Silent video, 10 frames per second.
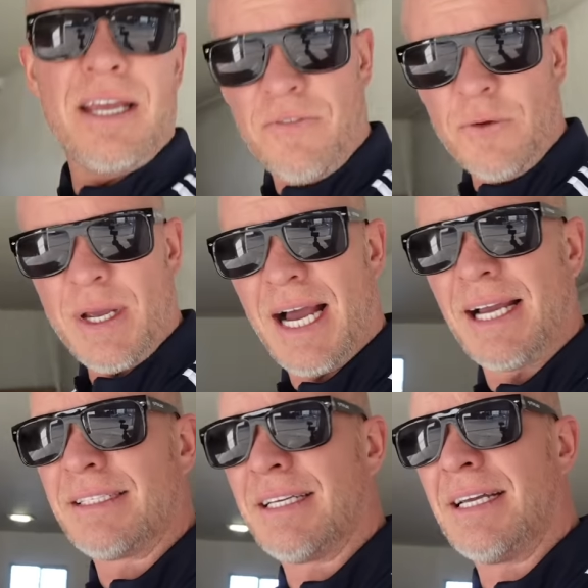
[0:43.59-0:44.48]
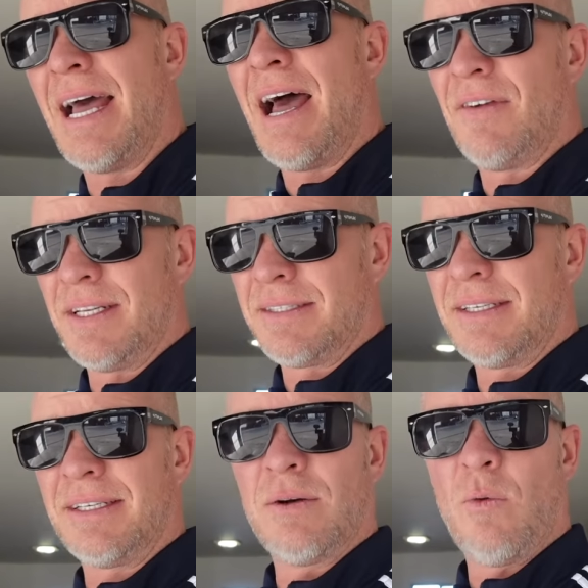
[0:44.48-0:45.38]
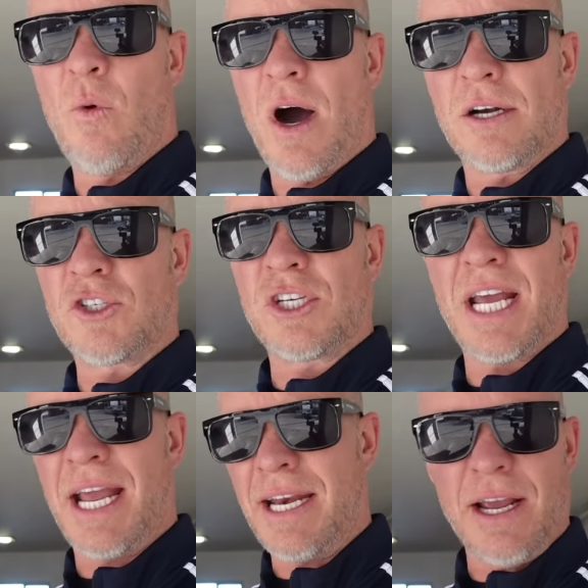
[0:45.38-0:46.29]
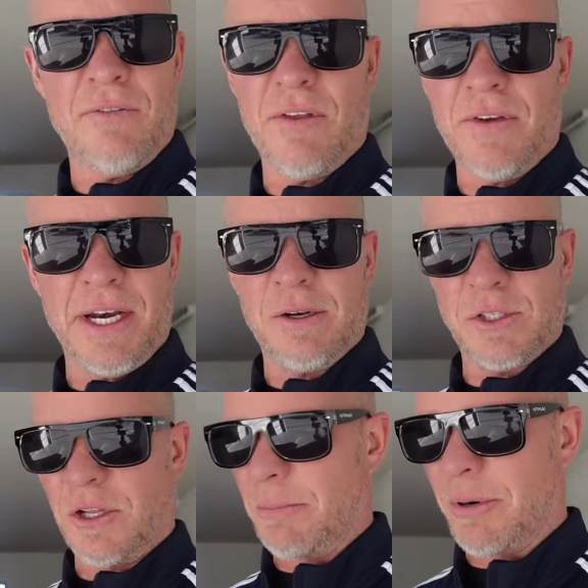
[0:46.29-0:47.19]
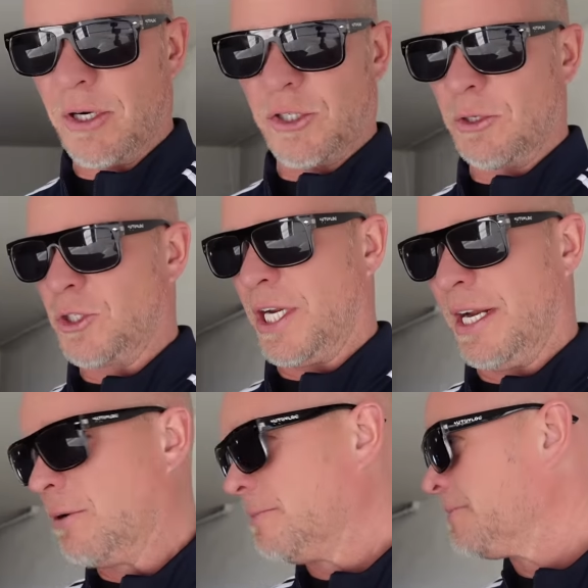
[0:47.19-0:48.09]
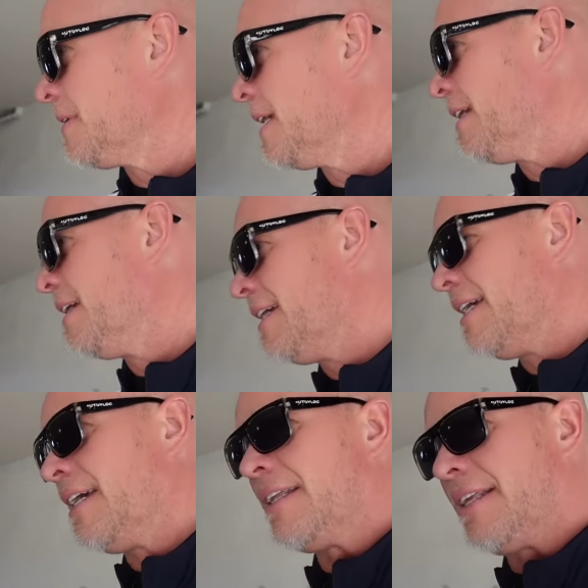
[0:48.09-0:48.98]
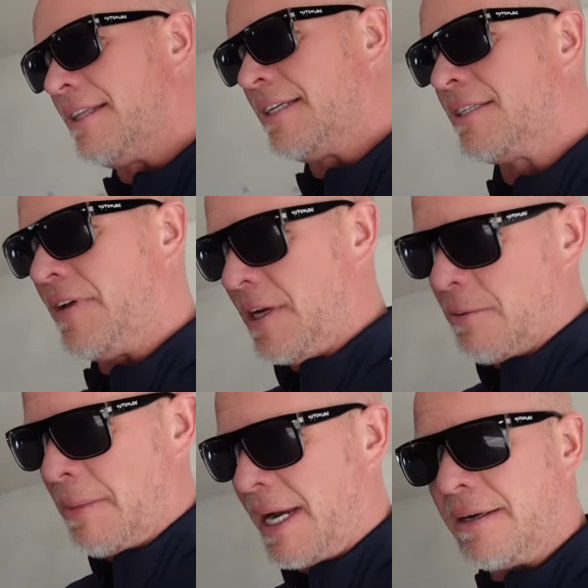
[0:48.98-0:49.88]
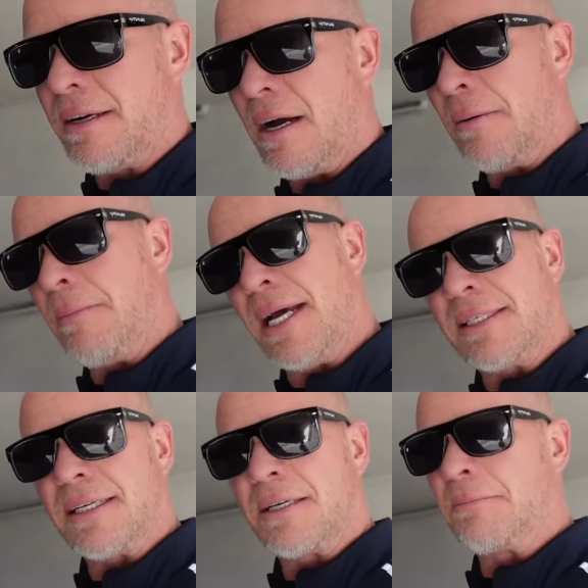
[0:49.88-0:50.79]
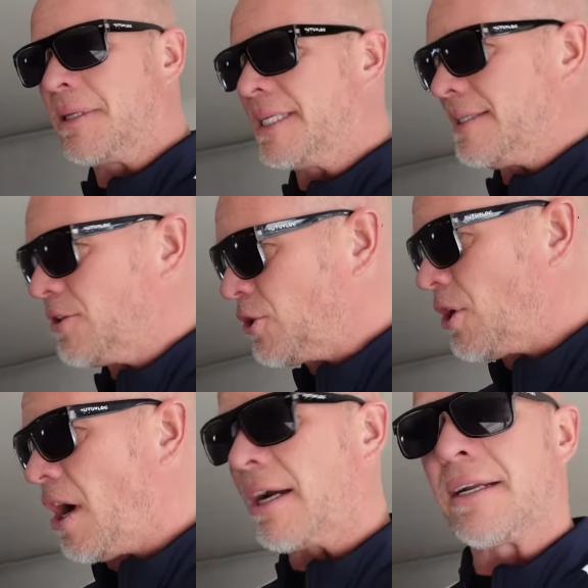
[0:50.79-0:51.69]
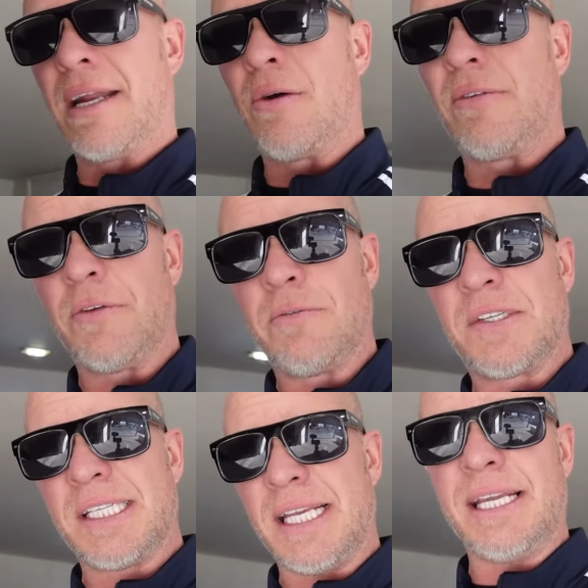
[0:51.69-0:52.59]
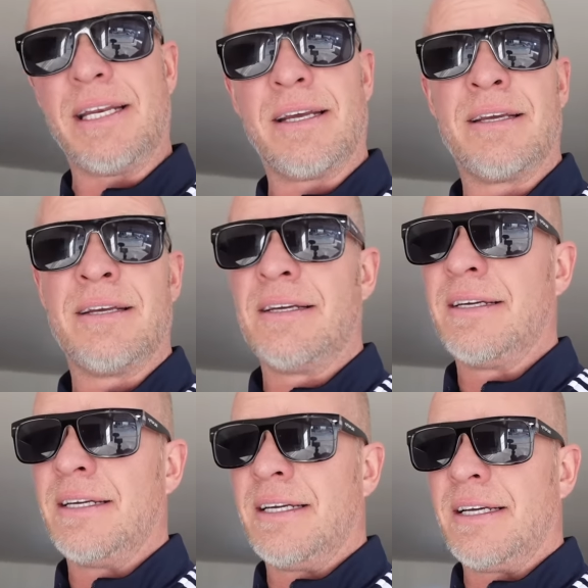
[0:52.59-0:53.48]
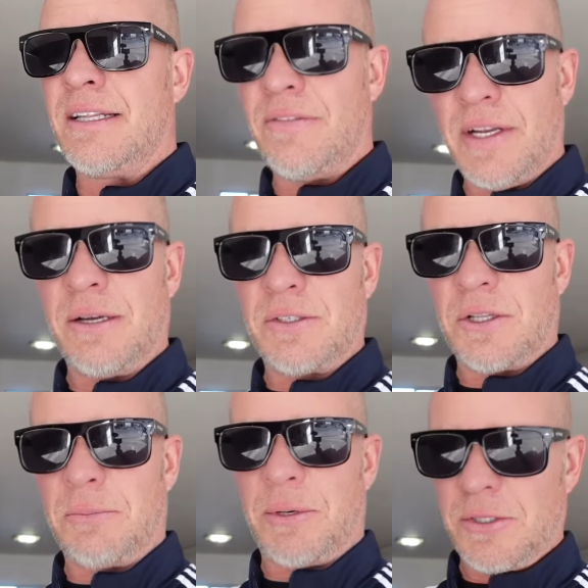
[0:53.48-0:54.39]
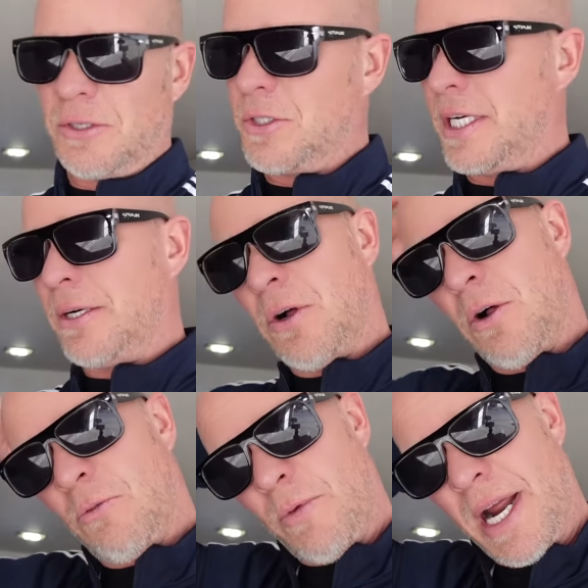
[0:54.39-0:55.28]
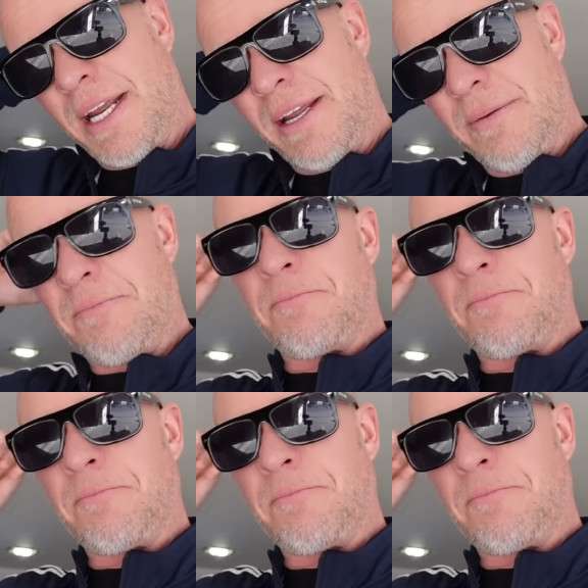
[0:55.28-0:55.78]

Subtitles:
If you guys haven't watched any of the videos on the personal channel, then this video might come as a complete shock. Now, if you've seen the videos on the personal channel already,